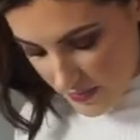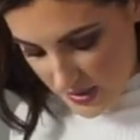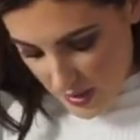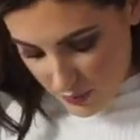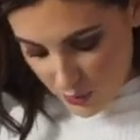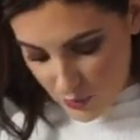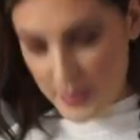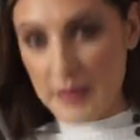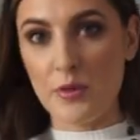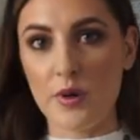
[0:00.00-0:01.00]
down
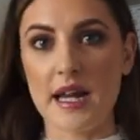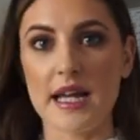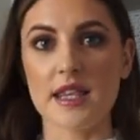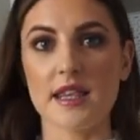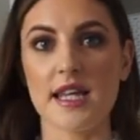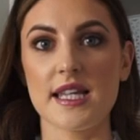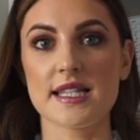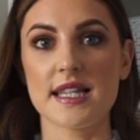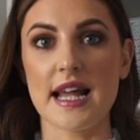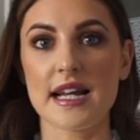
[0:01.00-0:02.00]
probably more like
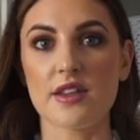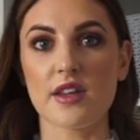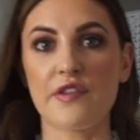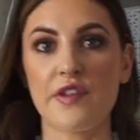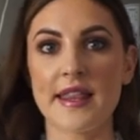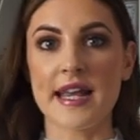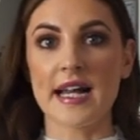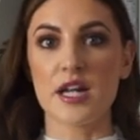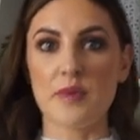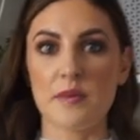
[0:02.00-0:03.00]
this length. I find that a
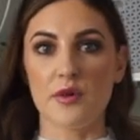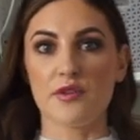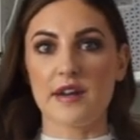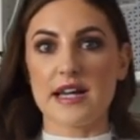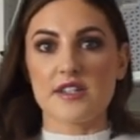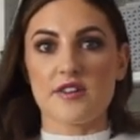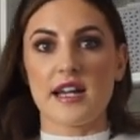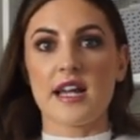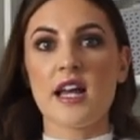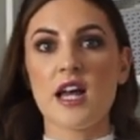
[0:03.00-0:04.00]
little bit more
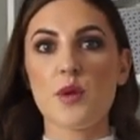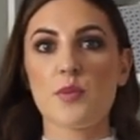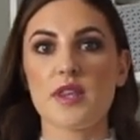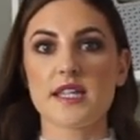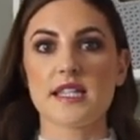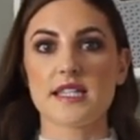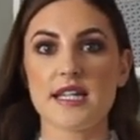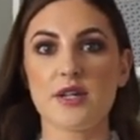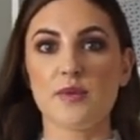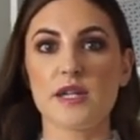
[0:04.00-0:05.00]
flattering, but this is a
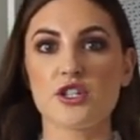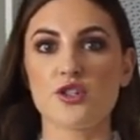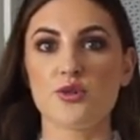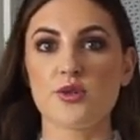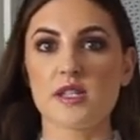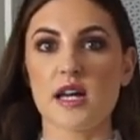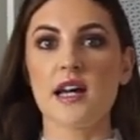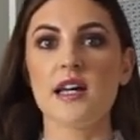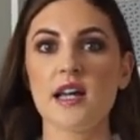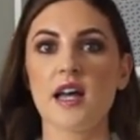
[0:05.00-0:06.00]
little bit
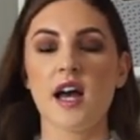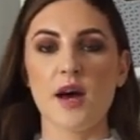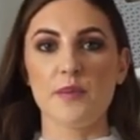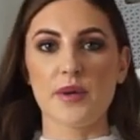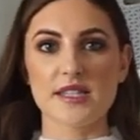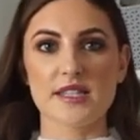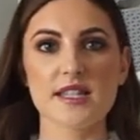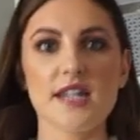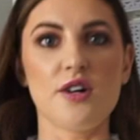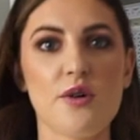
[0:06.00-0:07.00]
shorter. But
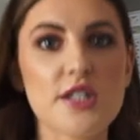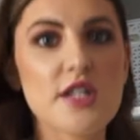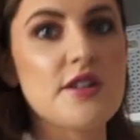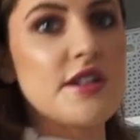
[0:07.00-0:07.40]
still, I don't